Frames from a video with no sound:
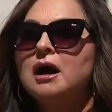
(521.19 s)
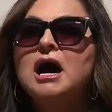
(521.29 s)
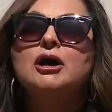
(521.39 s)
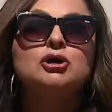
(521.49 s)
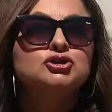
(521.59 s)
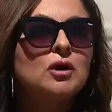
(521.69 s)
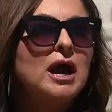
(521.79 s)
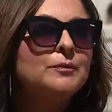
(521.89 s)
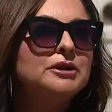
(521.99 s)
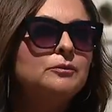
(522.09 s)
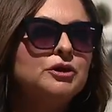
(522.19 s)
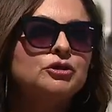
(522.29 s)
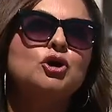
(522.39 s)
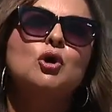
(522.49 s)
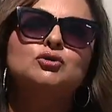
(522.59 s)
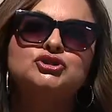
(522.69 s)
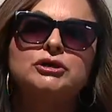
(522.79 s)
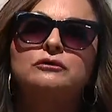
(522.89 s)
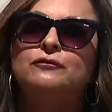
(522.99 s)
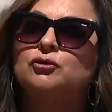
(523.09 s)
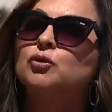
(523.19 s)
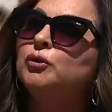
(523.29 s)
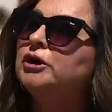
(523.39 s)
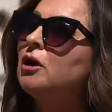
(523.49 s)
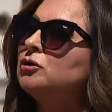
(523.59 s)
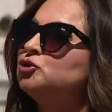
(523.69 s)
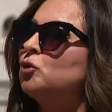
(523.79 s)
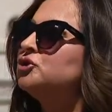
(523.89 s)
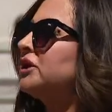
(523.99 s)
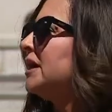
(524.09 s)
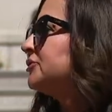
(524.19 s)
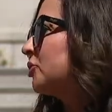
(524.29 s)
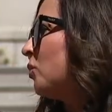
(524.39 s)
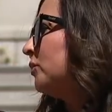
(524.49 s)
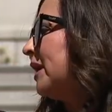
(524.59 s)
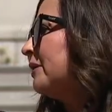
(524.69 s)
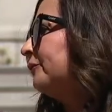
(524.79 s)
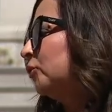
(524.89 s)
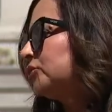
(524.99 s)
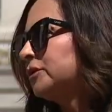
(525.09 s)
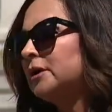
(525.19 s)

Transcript: I also happen to be the co-chair for the Recall George Gascon effort.